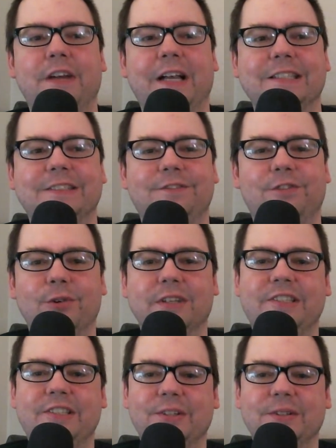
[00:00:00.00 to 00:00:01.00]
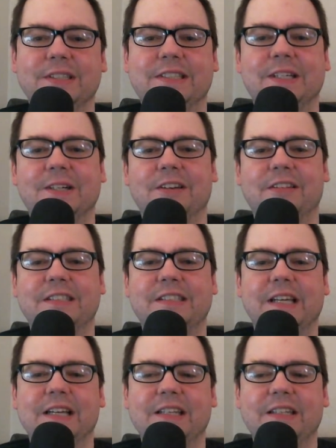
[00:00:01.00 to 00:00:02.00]
as the fourth Joker's card of the
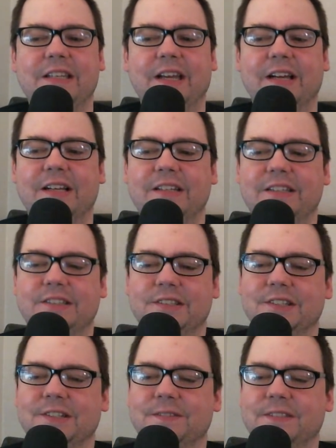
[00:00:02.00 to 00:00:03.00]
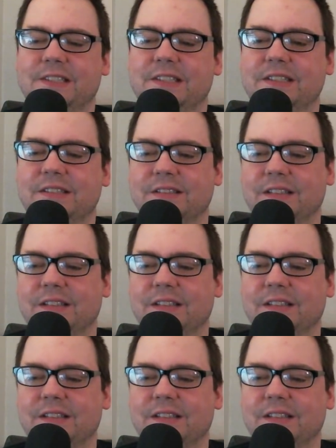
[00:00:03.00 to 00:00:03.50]
second deck deserves